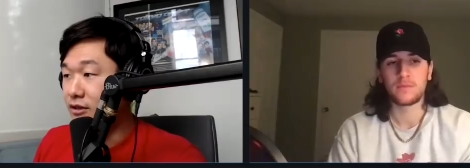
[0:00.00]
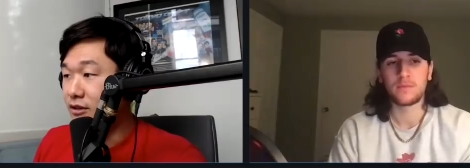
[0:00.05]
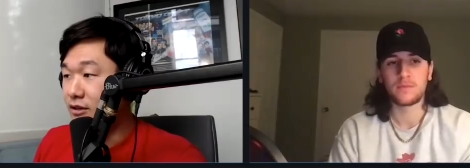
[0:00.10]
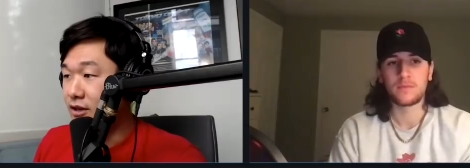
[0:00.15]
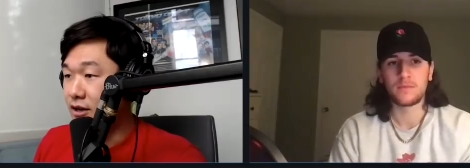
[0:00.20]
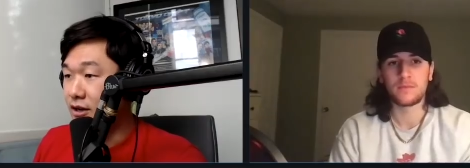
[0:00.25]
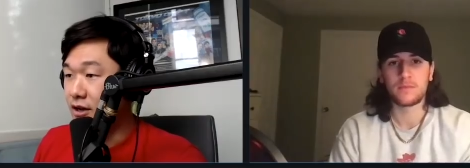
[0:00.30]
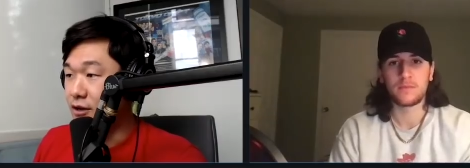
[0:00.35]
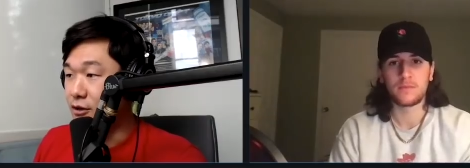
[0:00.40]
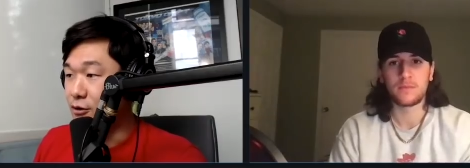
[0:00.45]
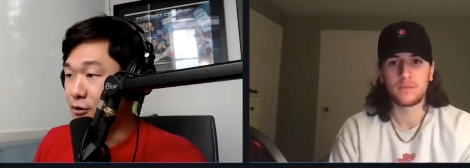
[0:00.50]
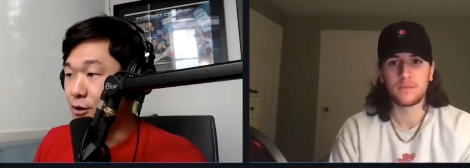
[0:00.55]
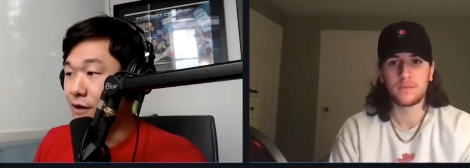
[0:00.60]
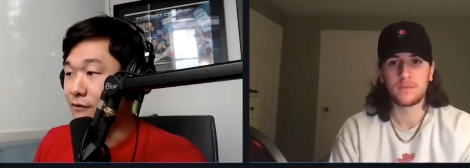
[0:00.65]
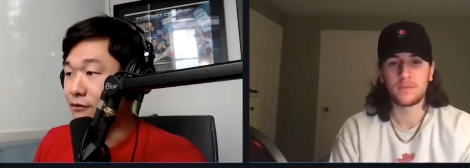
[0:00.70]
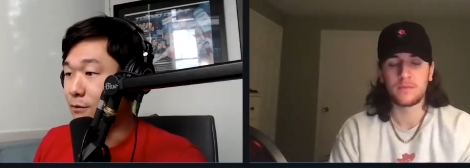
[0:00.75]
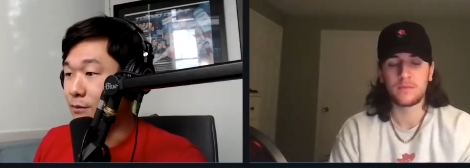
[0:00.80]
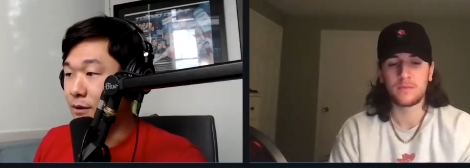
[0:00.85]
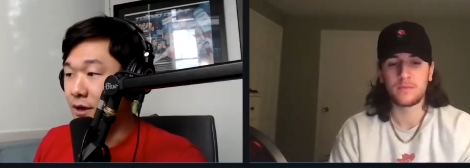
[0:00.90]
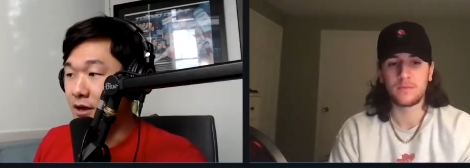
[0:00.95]
Speaker 1: uh, you'd have to
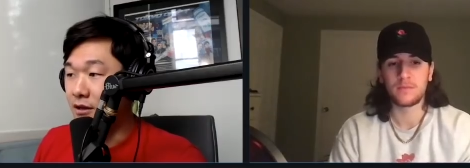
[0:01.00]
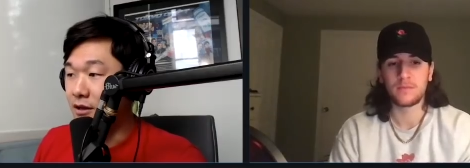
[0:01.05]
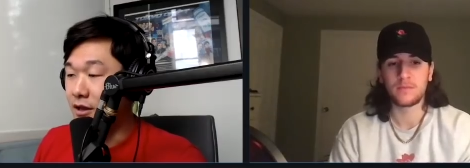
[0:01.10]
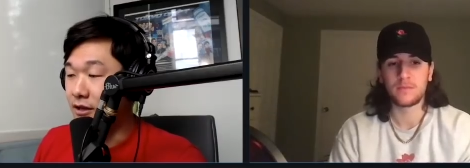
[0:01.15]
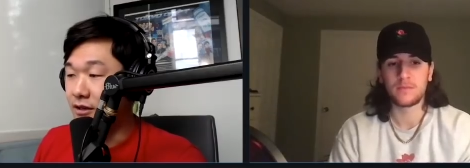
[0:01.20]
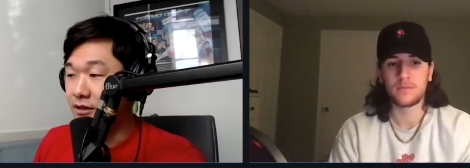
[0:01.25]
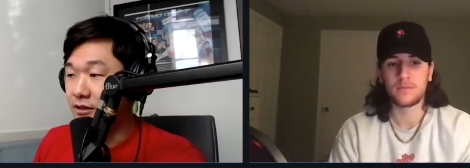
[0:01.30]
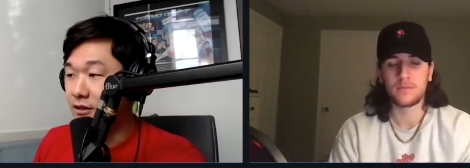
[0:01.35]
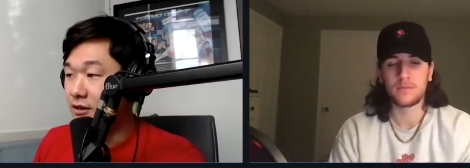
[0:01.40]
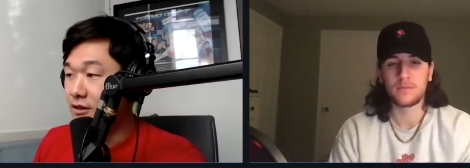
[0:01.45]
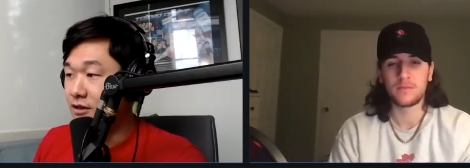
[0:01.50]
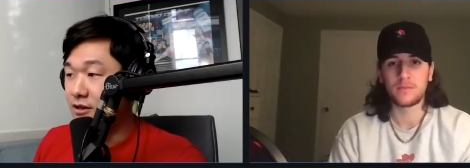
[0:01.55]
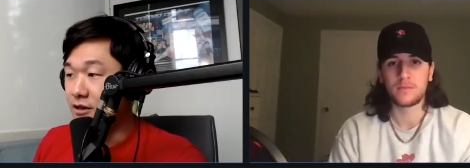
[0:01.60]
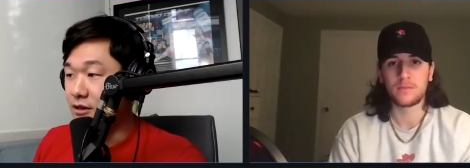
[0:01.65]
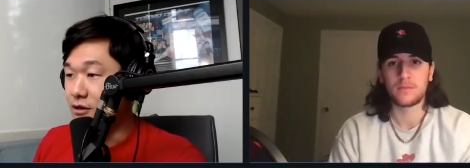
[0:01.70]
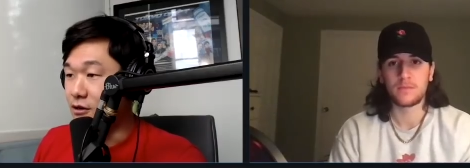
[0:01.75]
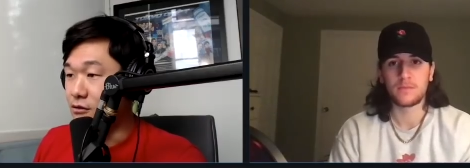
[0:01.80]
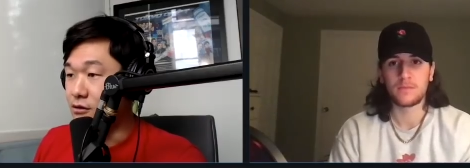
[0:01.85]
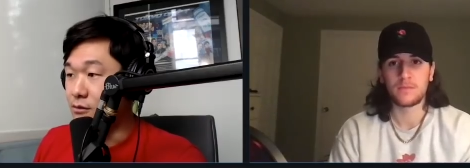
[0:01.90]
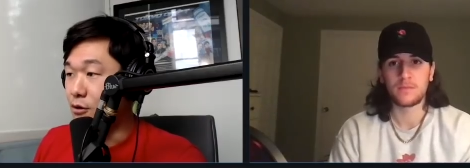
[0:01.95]
pay like you
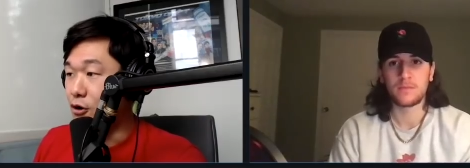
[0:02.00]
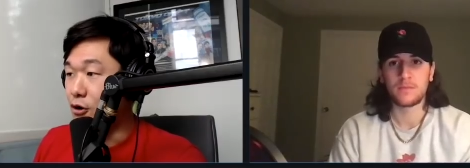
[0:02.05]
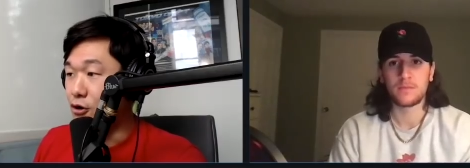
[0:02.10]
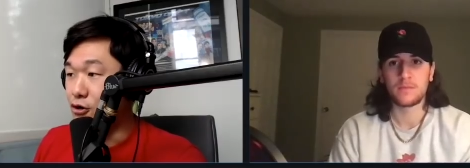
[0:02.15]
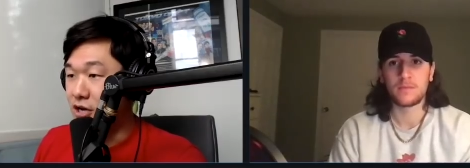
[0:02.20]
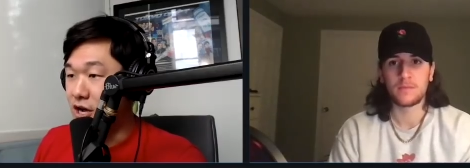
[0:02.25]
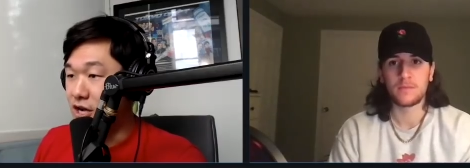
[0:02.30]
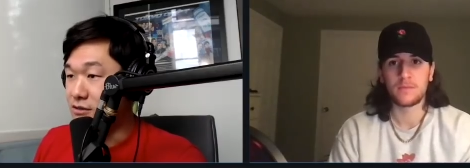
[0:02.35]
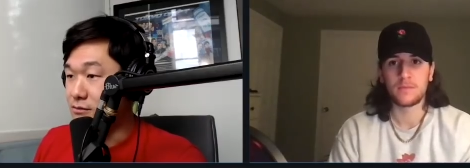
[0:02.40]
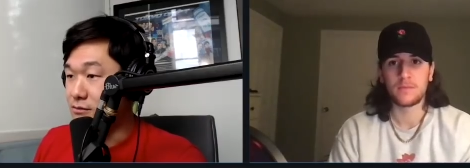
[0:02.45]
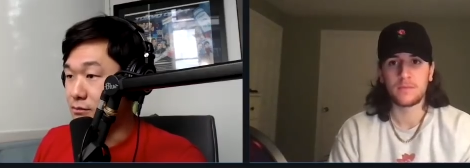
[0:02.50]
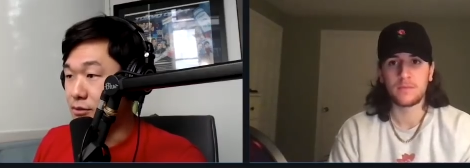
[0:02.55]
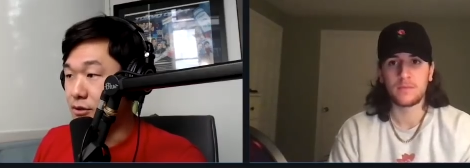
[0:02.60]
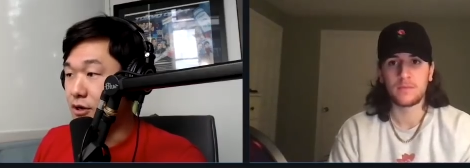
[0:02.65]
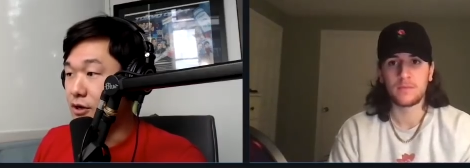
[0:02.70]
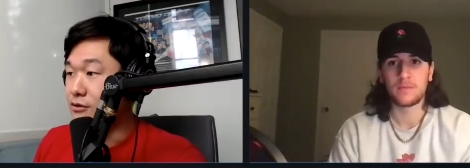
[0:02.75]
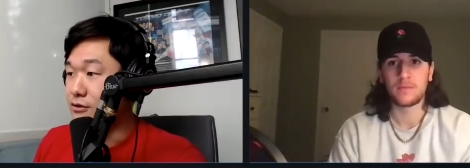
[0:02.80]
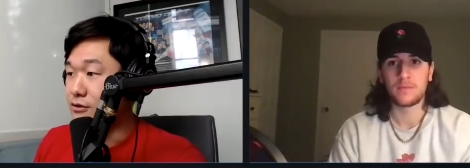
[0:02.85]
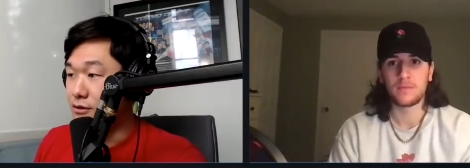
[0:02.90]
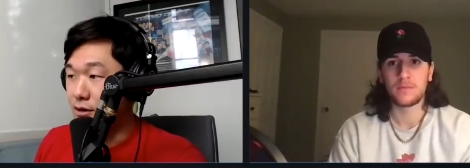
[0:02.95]
know Lamar Jackson
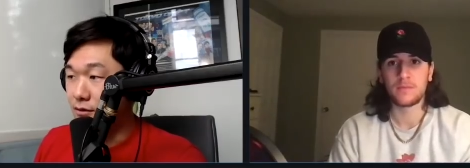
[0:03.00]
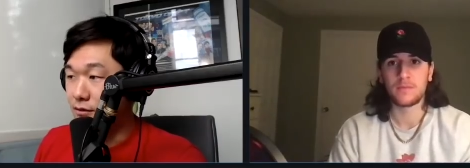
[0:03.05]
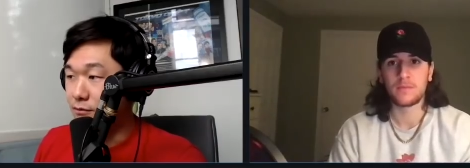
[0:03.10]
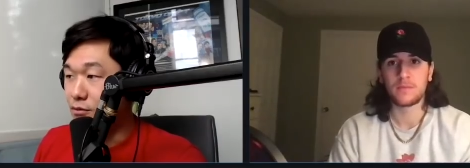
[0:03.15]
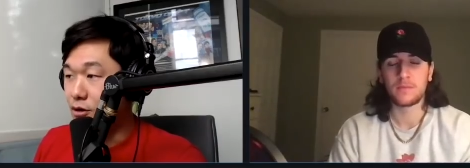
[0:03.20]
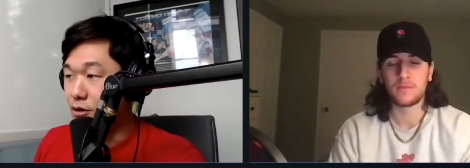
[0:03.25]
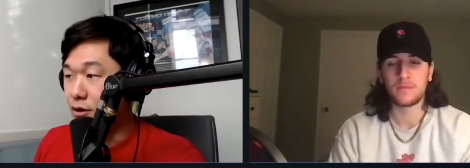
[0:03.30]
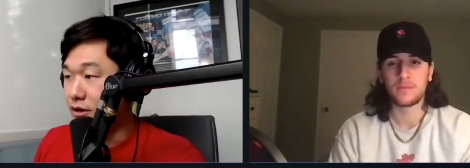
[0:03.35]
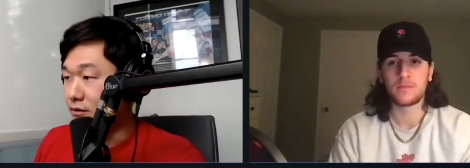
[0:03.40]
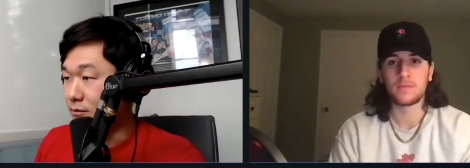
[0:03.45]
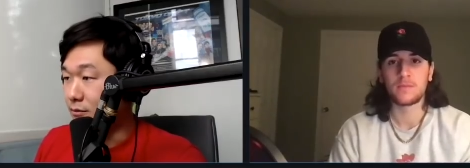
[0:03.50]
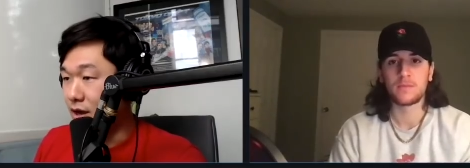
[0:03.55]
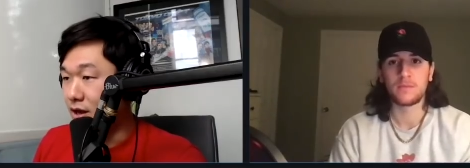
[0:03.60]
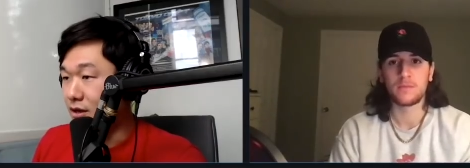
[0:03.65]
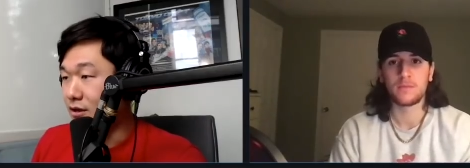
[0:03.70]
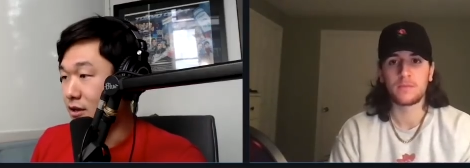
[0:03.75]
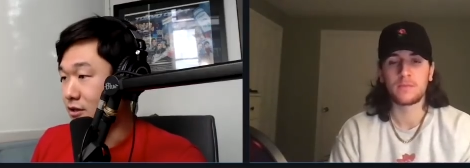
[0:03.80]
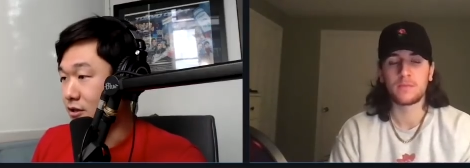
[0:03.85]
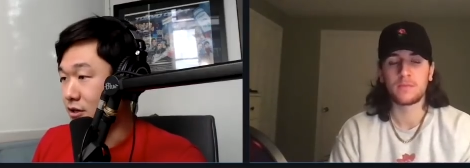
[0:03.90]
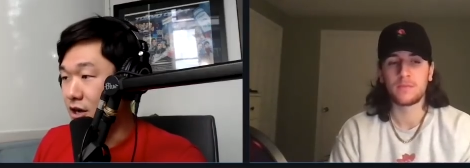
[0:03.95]
plus. You'd probably have to pay
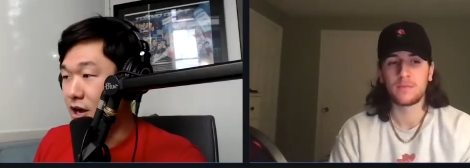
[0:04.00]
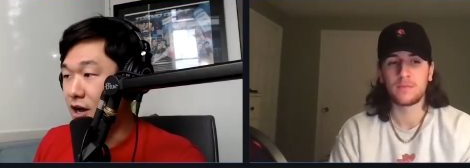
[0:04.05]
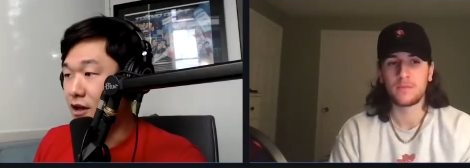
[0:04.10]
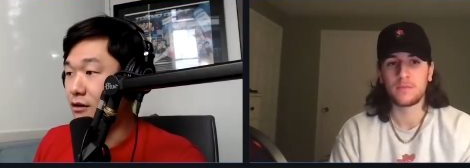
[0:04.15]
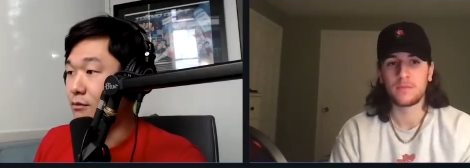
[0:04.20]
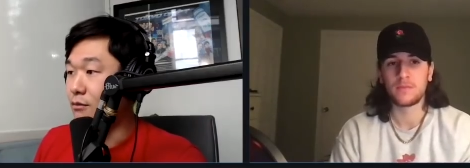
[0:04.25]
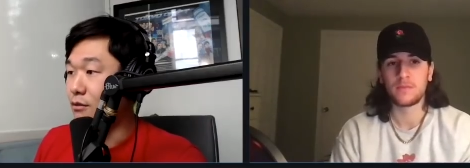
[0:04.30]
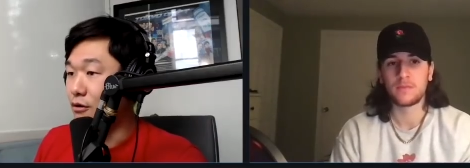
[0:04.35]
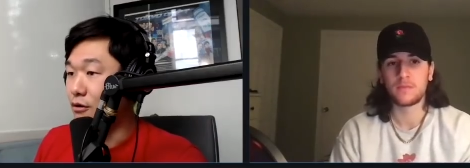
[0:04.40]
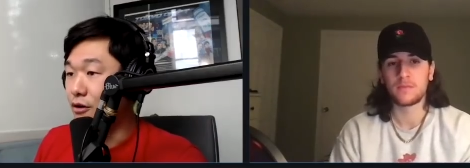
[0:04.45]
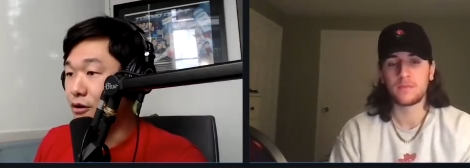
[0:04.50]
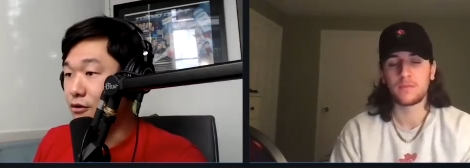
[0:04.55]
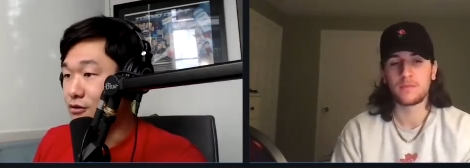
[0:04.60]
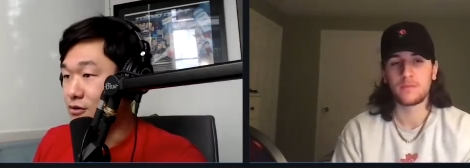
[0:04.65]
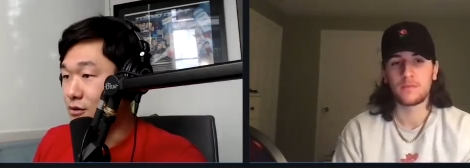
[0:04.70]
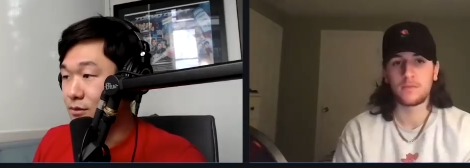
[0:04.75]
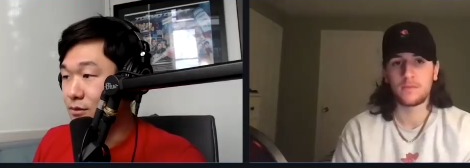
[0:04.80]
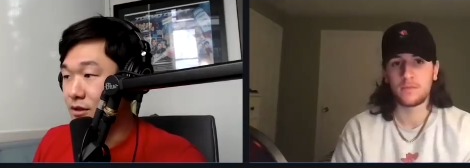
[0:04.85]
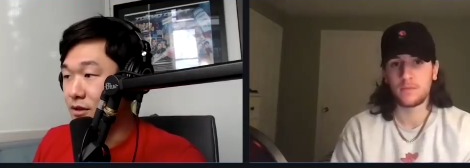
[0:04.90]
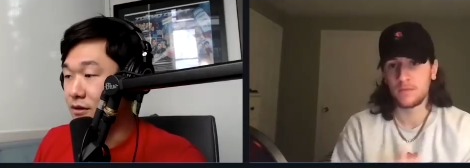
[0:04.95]
like a Kyler Murray or
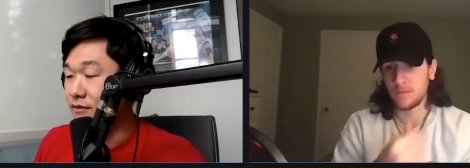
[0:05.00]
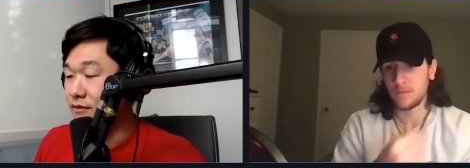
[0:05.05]
something of